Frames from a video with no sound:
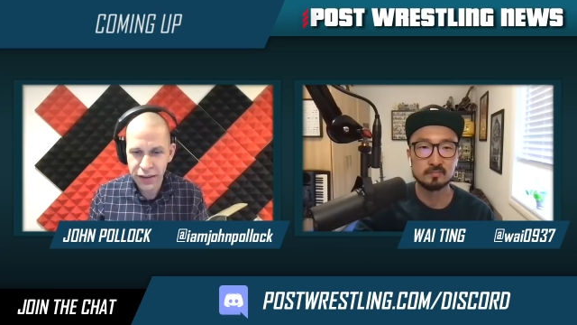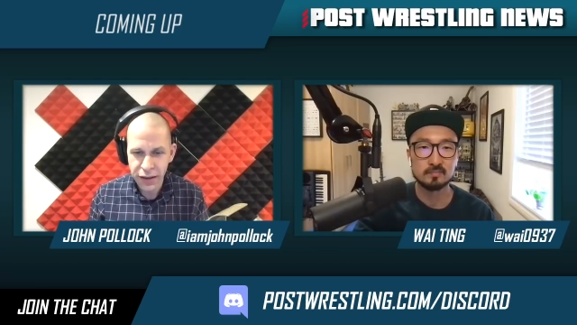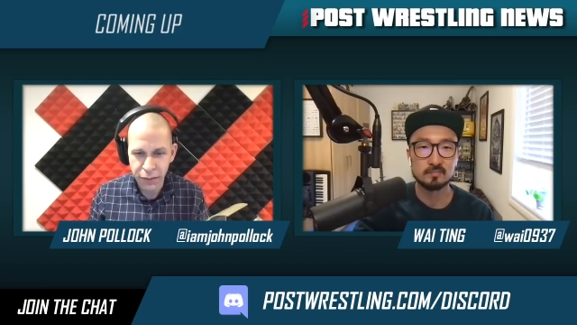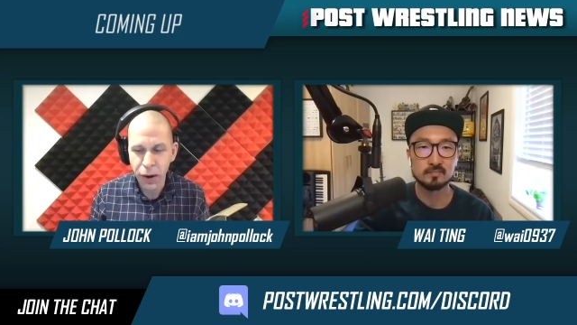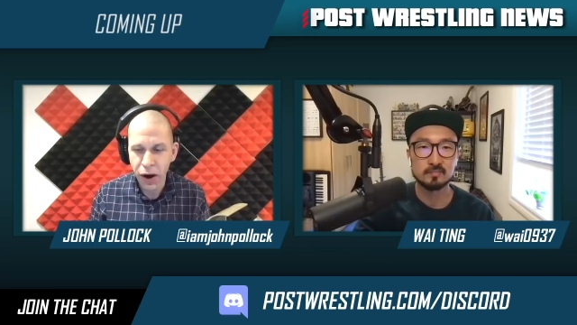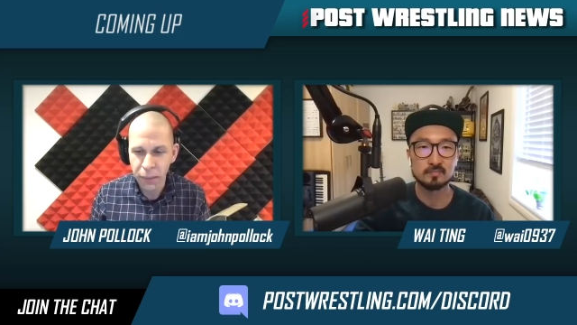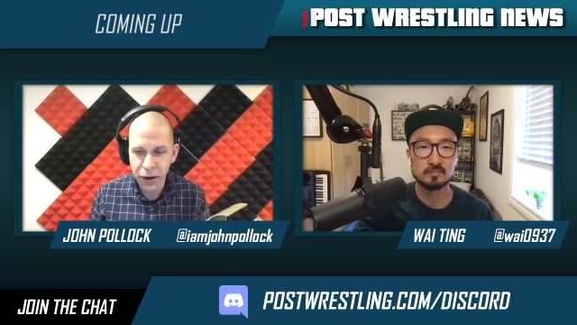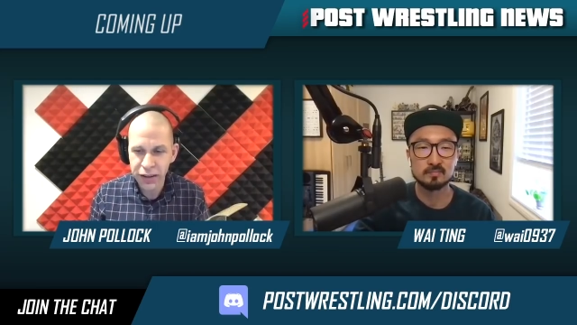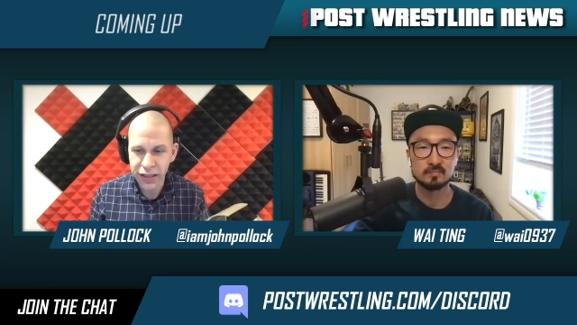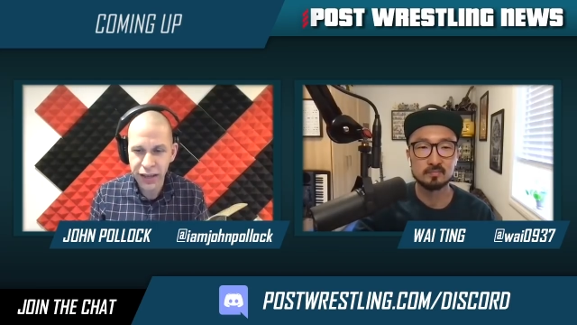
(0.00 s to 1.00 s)
Speaker 1: of Muhammad
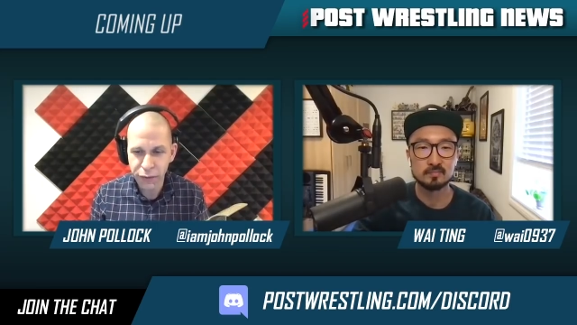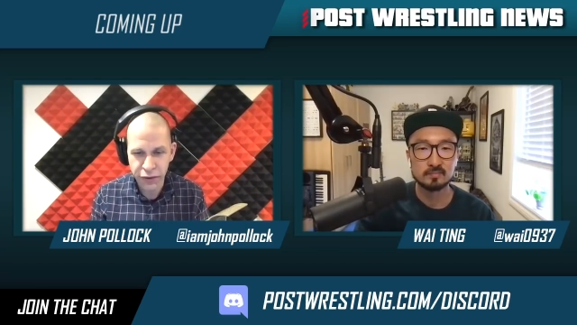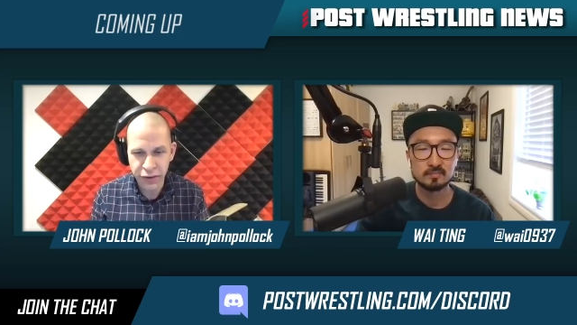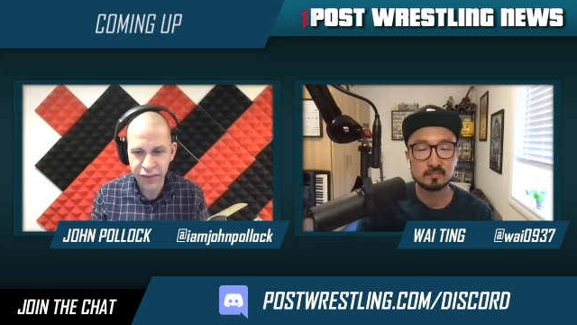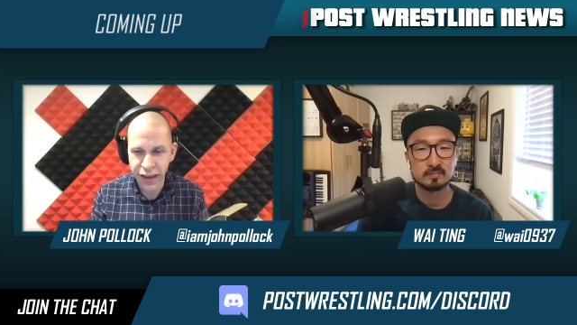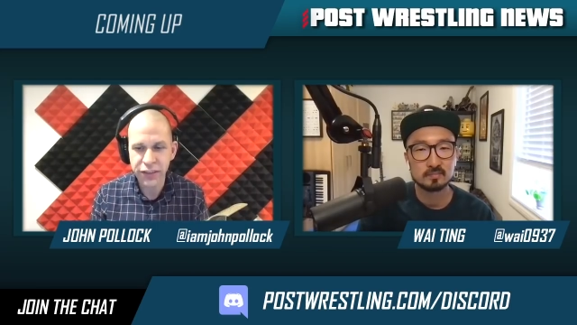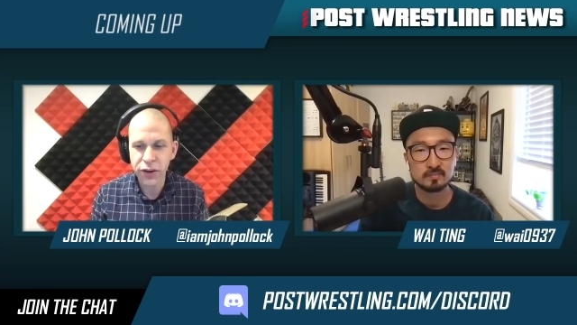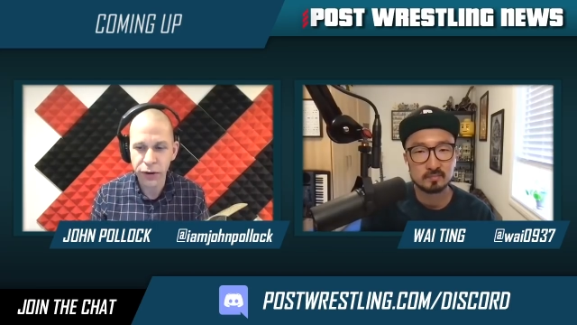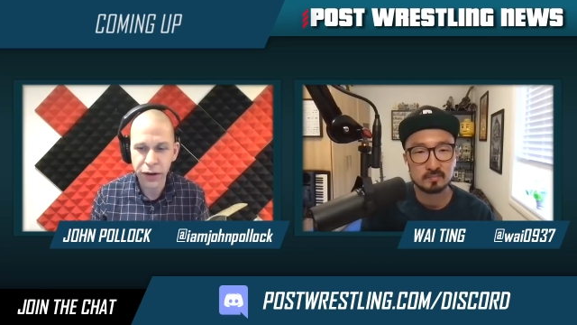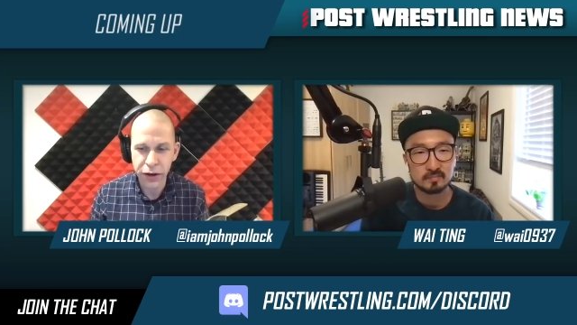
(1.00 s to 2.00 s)
Ali versus Antonio